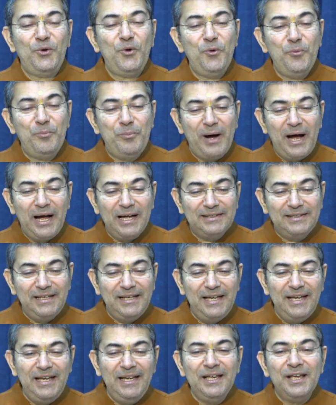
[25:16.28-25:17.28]

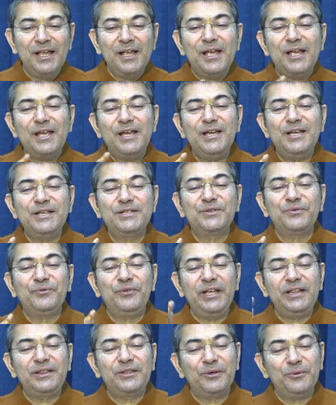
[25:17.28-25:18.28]
Upadhi is
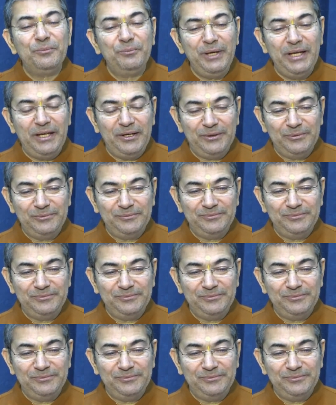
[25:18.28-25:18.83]
with me.